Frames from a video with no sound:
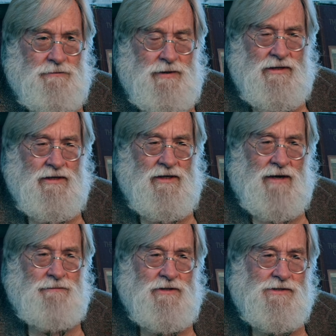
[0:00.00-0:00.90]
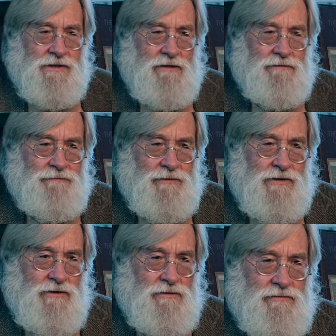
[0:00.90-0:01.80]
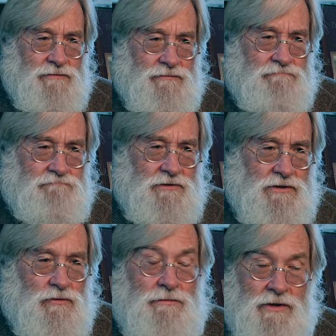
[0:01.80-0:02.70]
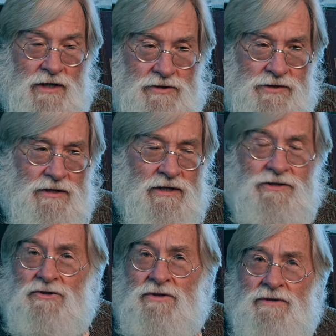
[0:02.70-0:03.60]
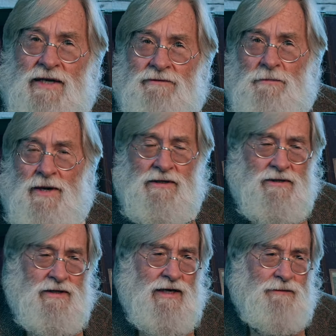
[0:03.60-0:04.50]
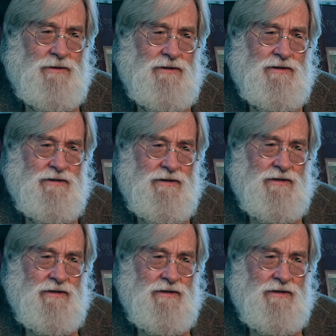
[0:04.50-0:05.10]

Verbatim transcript: the painted copy itself, so you know, reproductions, unless you have a painted copy,